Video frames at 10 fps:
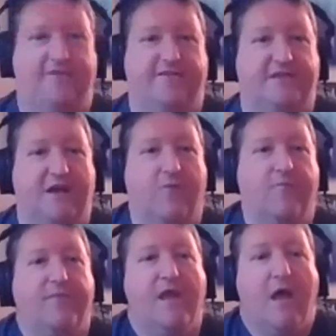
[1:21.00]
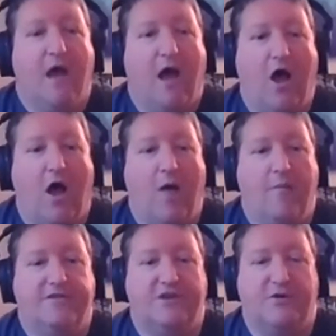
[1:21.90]
So
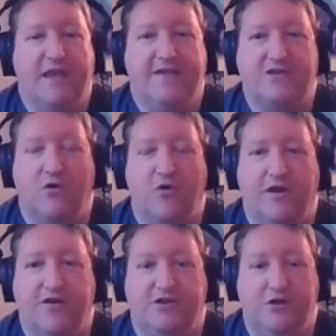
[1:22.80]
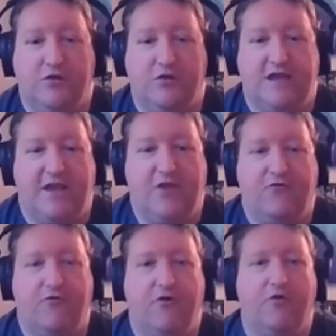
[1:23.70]
he's going to take you
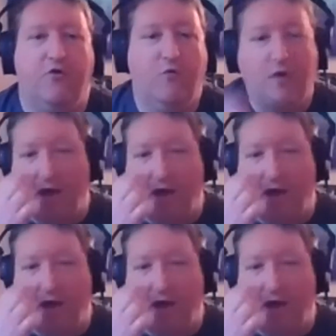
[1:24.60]
through